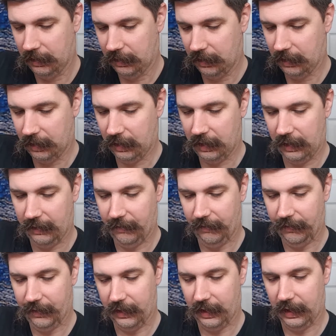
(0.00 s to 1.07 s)
Alright.
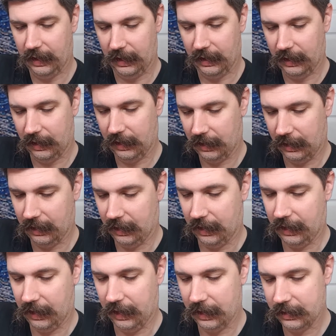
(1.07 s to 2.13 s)

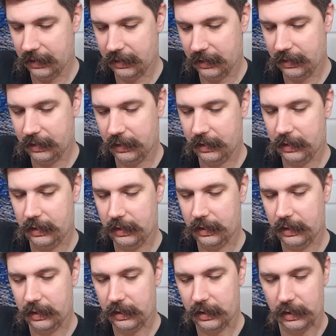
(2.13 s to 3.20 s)

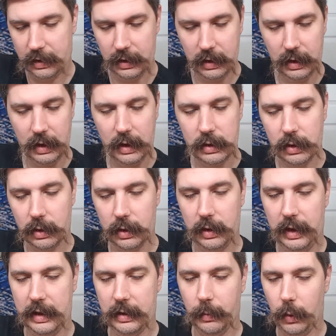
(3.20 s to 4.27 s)
This is going to need
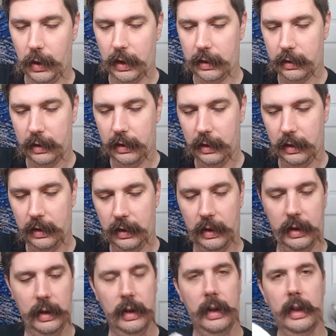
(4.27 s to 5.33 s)
some water.
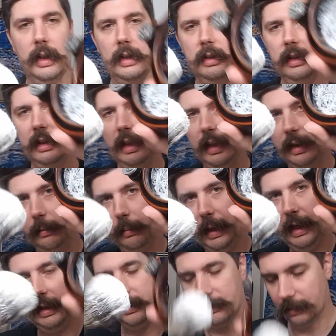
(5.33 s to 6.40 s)
It's like a
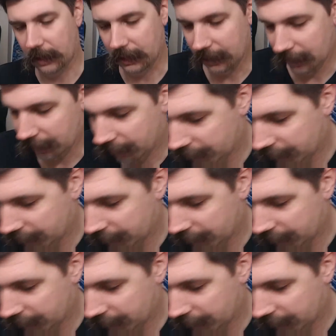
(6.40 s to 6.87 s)
paste right now.